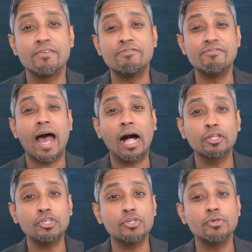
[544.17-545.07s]
the
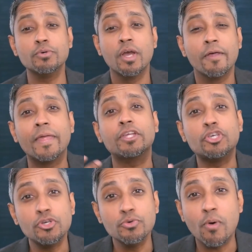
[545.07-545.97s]
value that
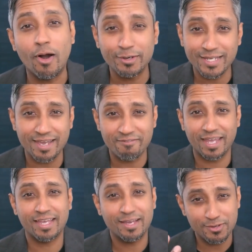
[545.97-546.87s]
you are
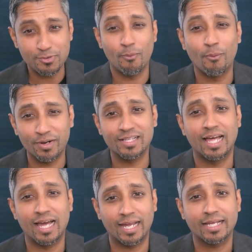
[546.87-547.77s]
giving your
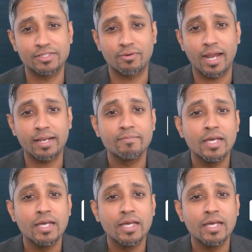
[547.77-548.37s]
clients, right?